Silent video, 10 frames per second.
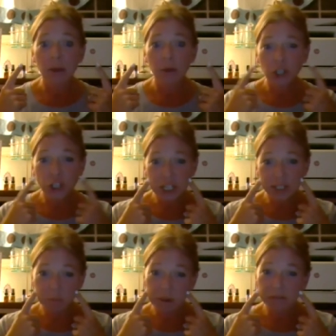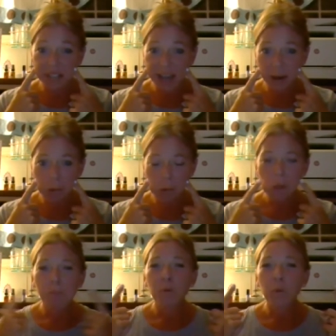our cheeks puffed out,
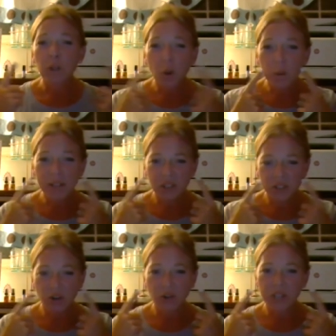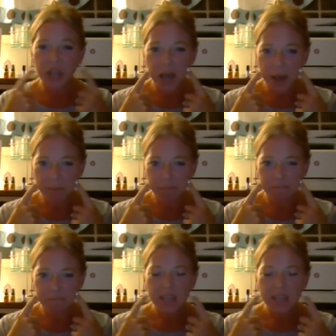we're going to start to hum.